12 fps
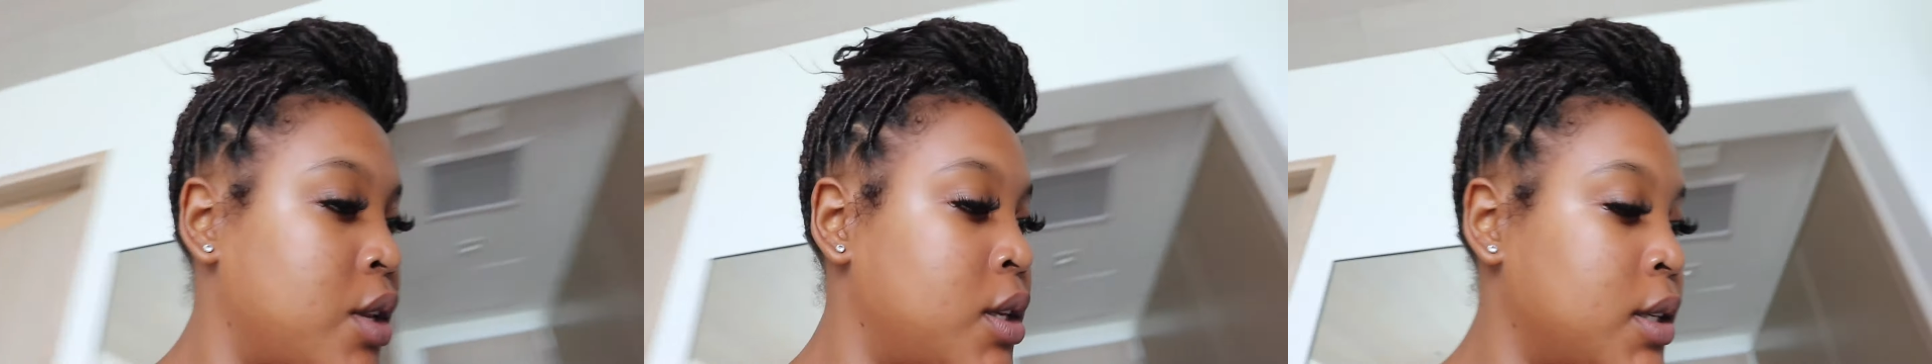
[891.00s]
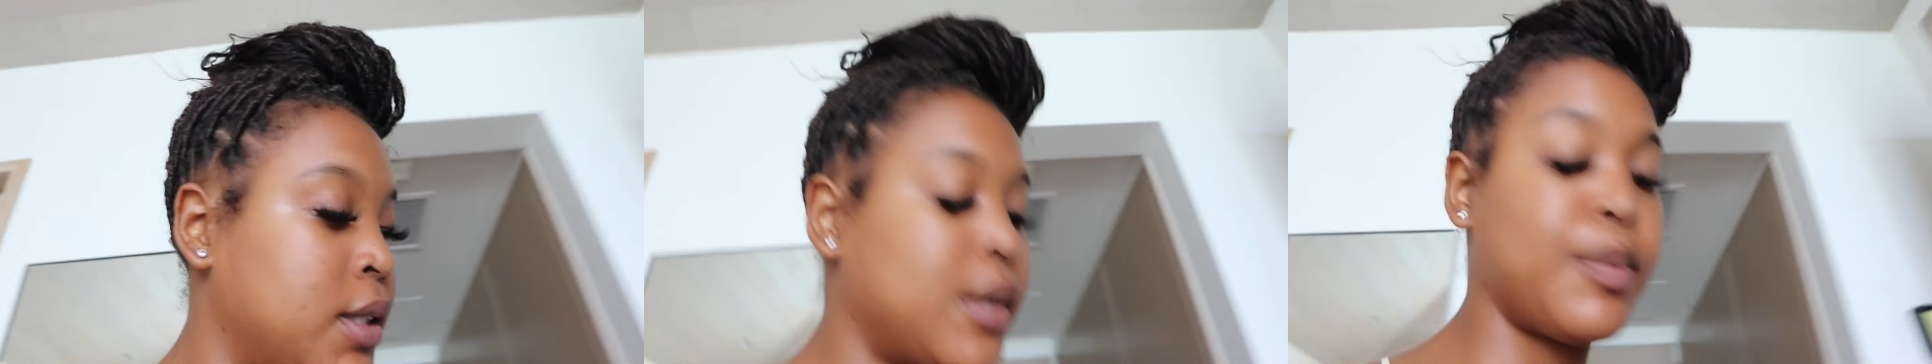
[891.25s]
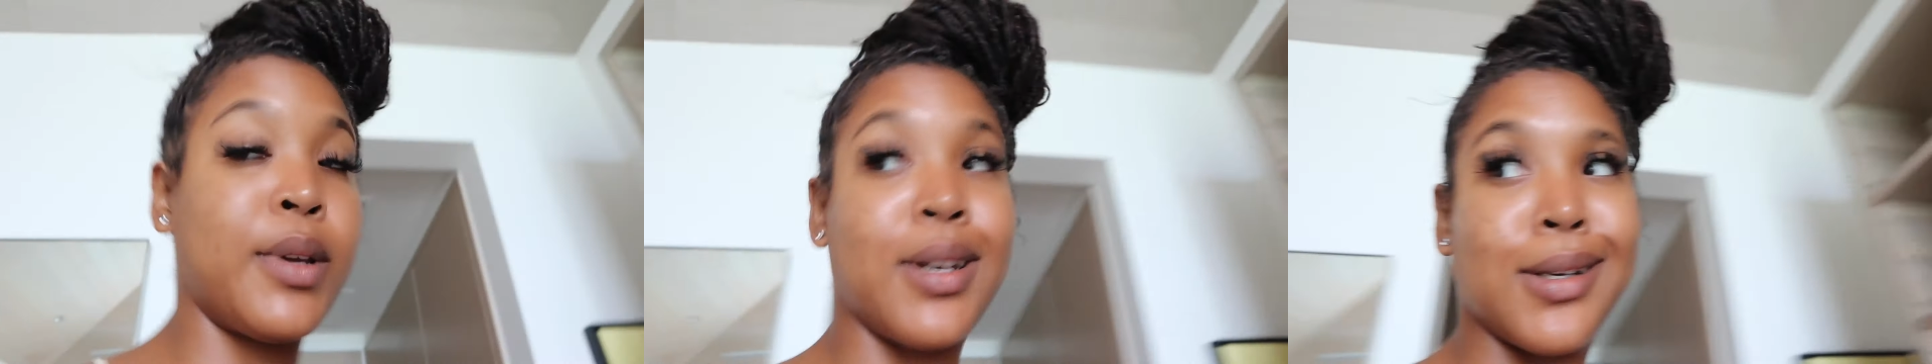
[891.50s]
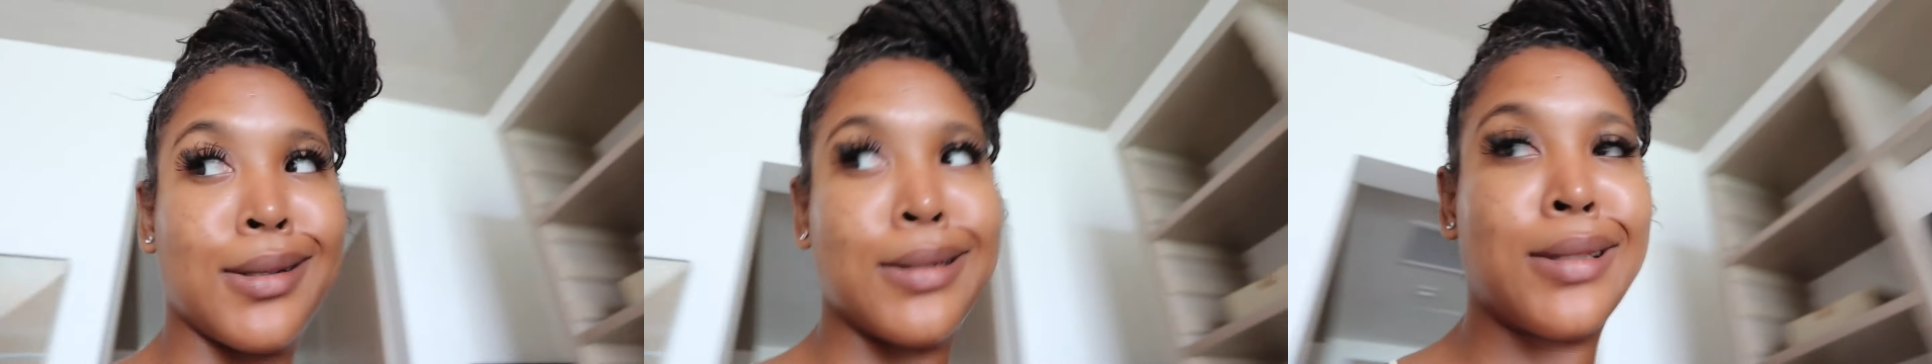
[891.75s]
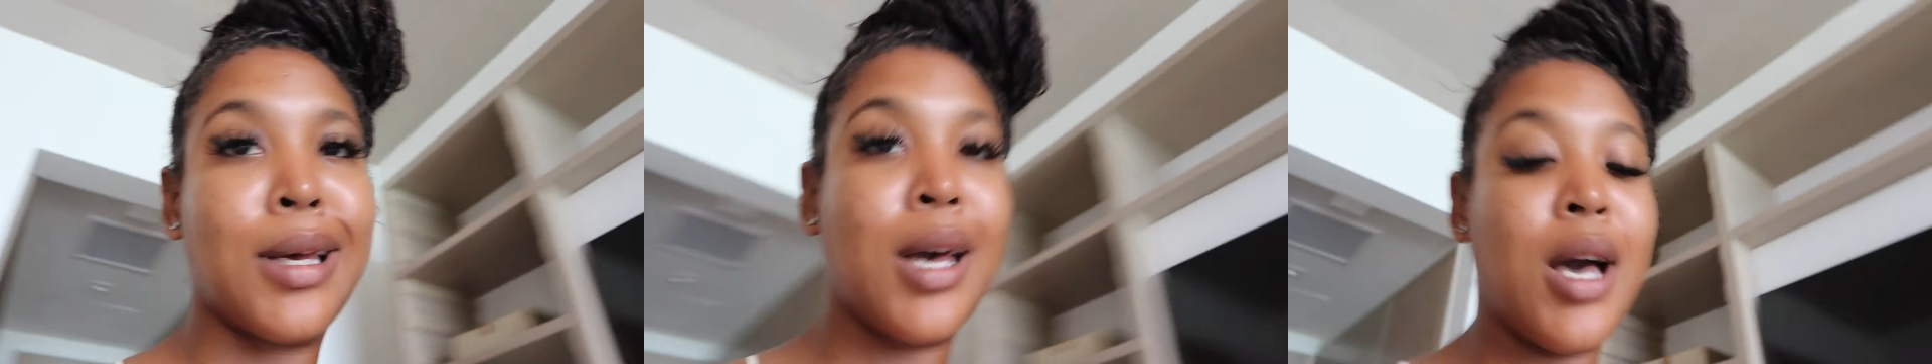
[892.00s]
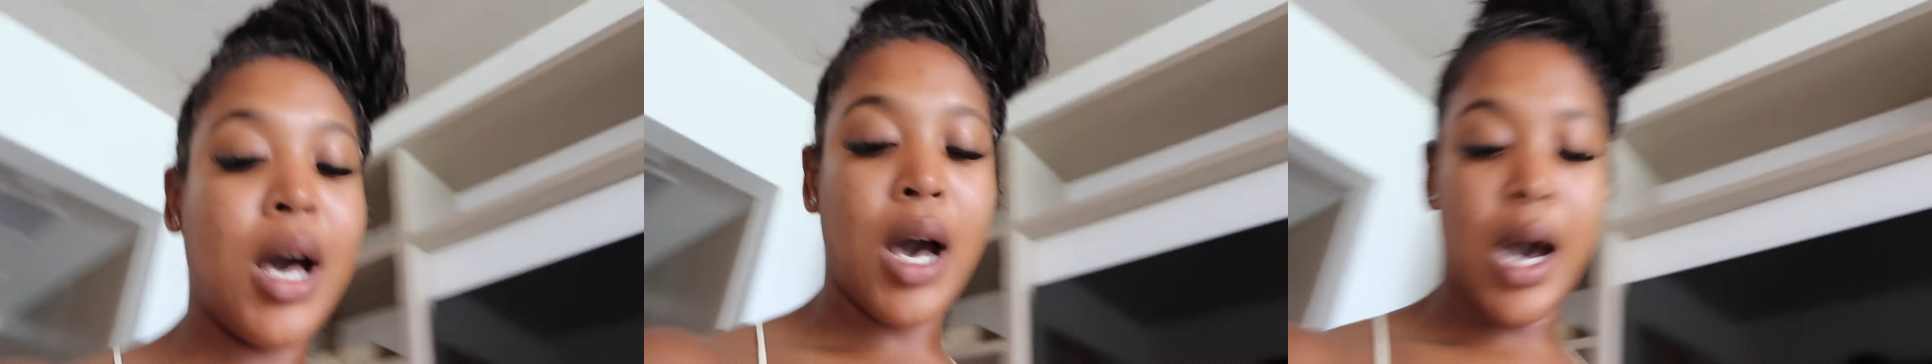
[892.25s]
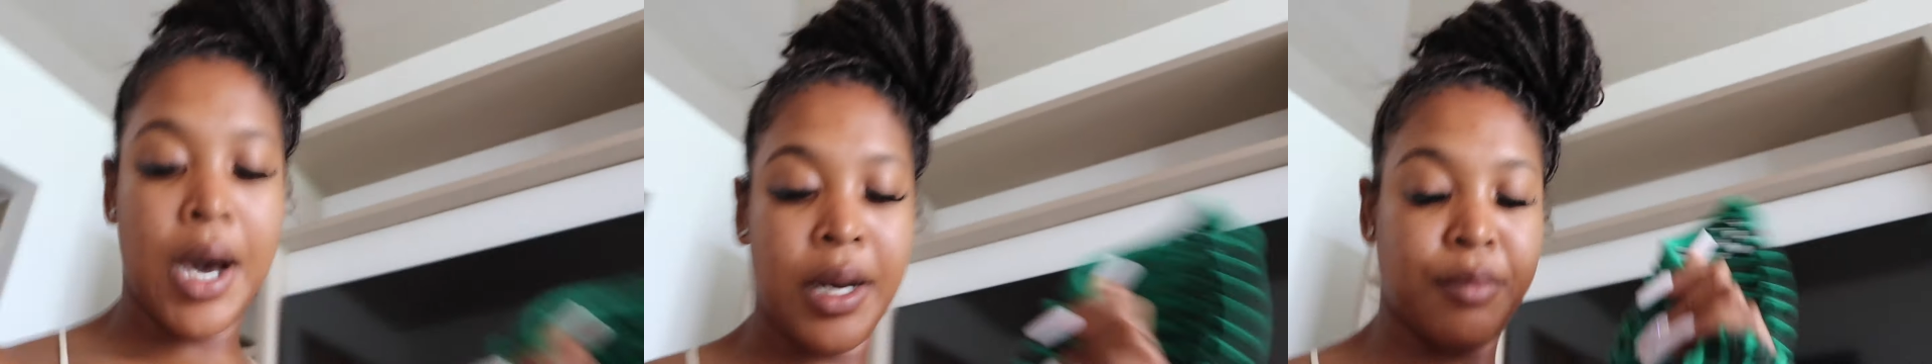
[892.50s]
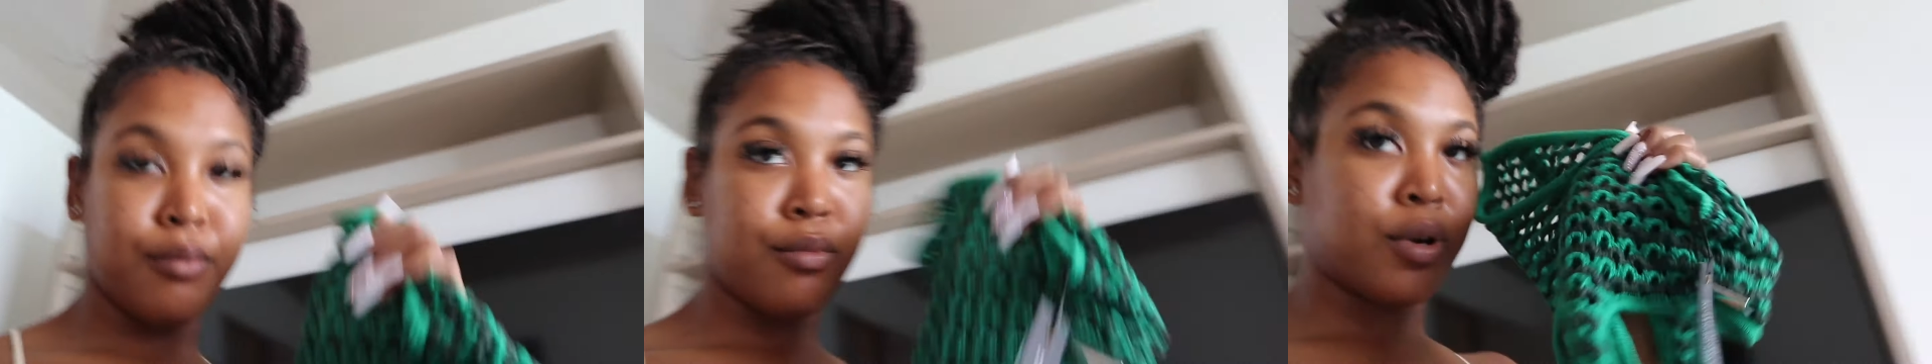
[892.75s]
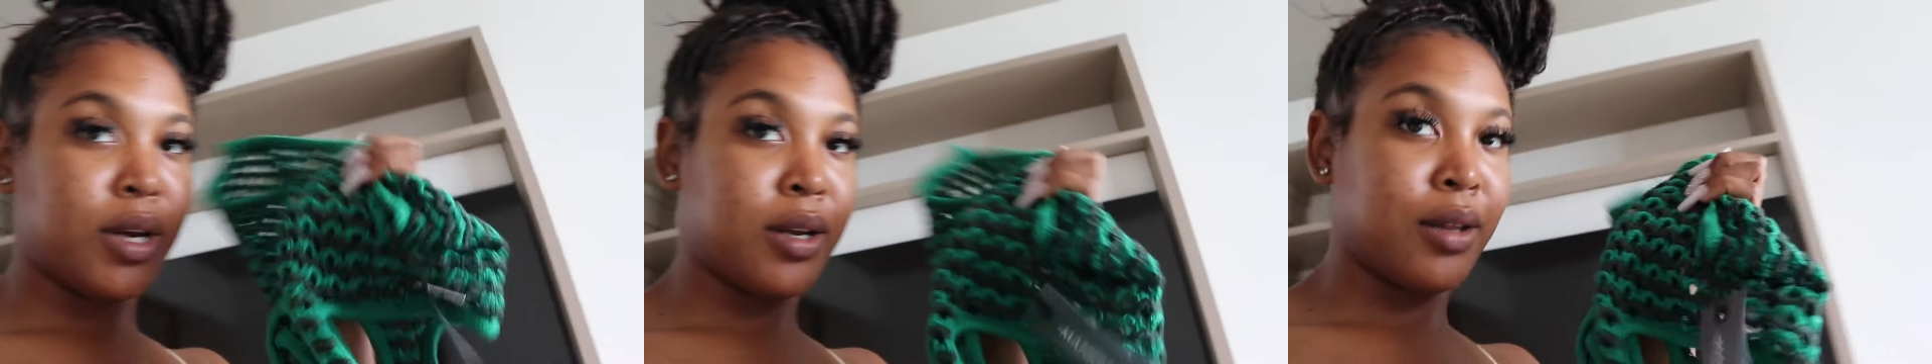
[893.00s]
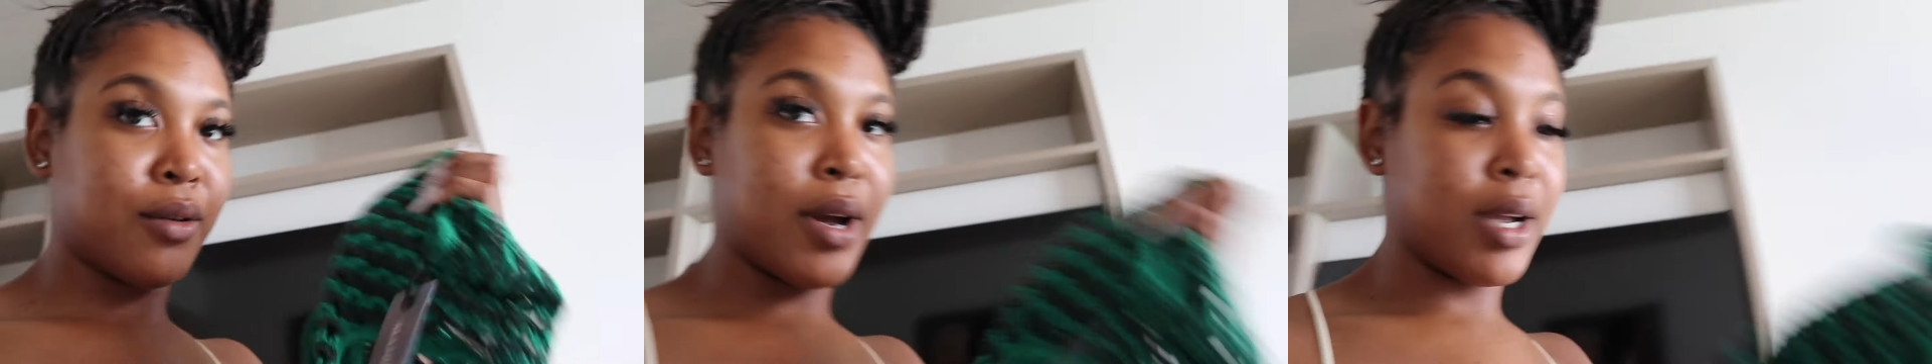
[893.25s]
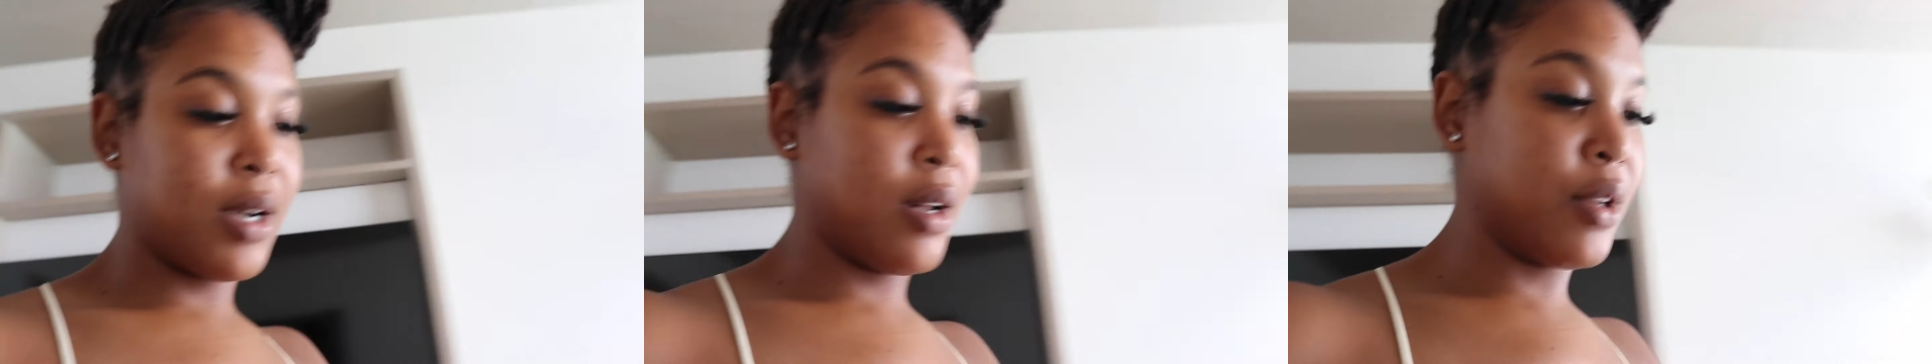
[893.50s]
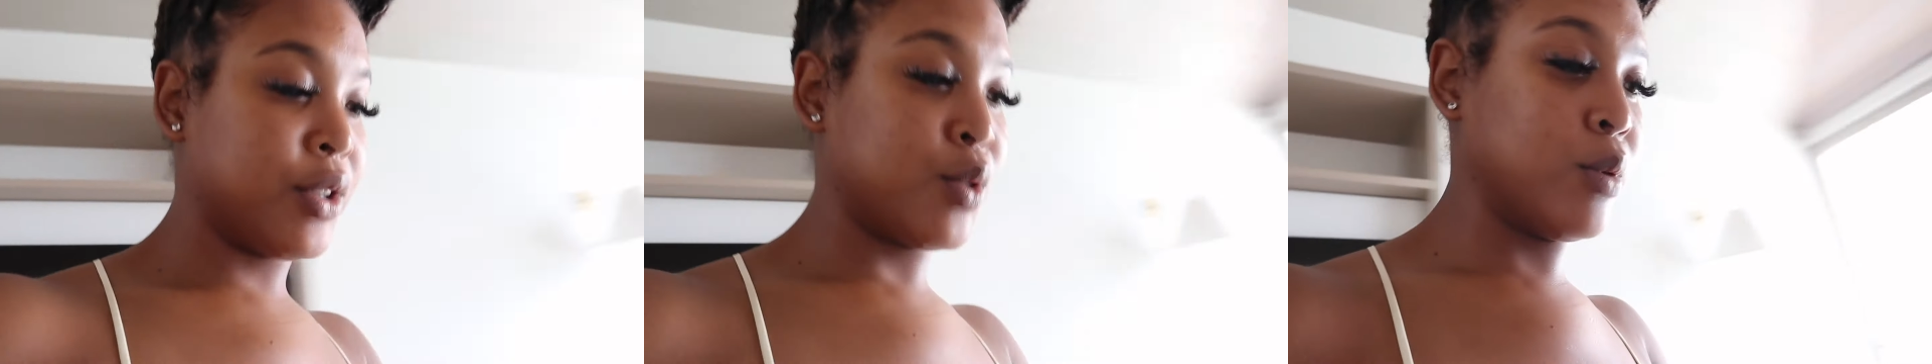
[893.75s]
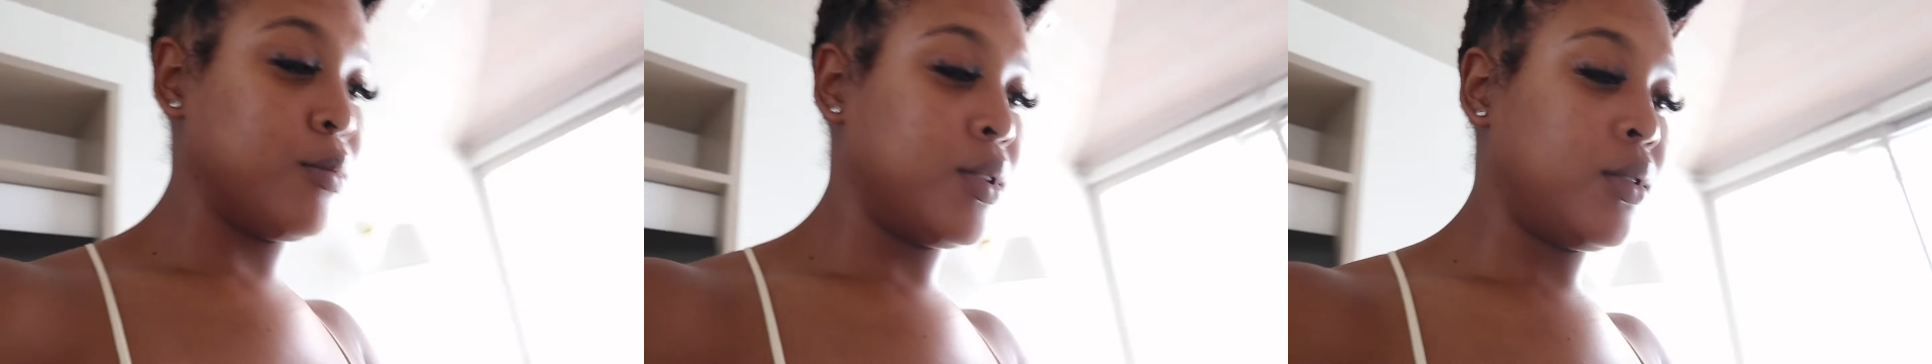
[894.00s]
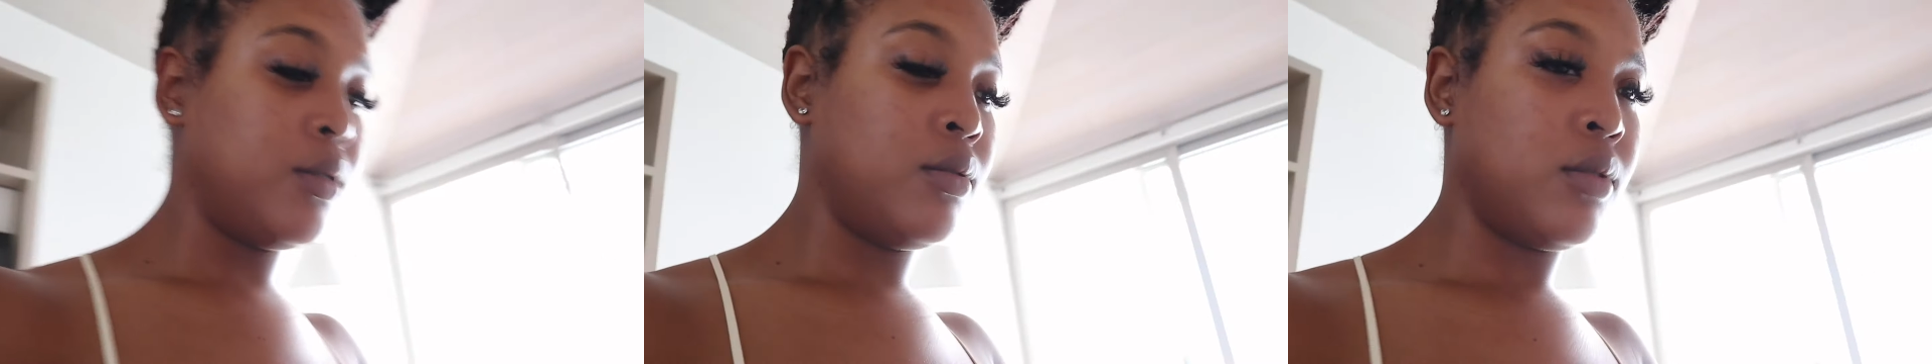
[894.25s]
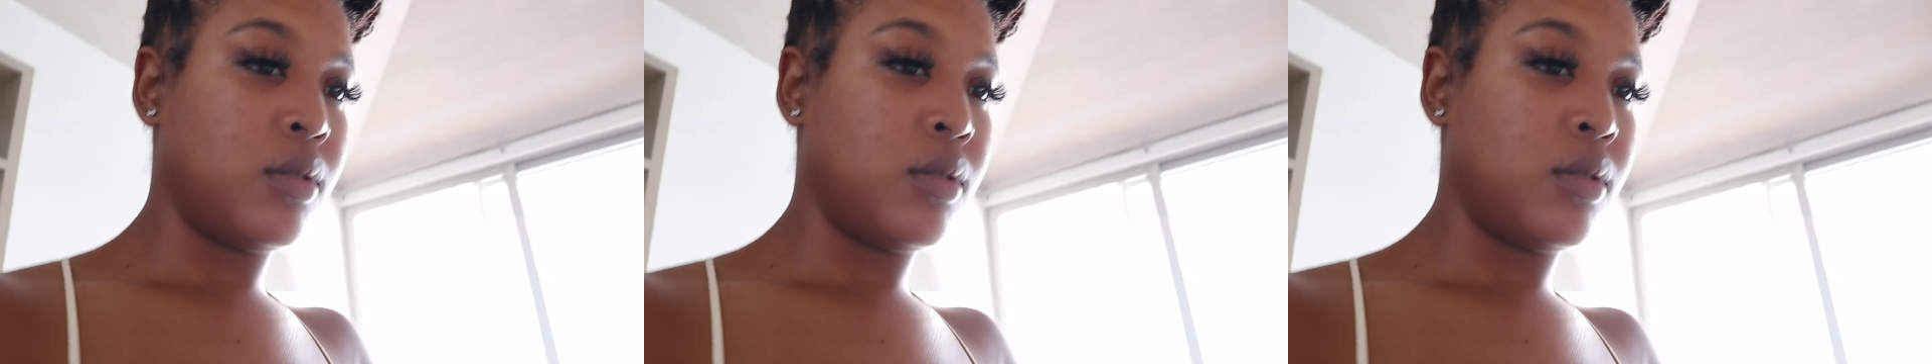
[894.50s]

this because I didn't bring the right color swimsuit,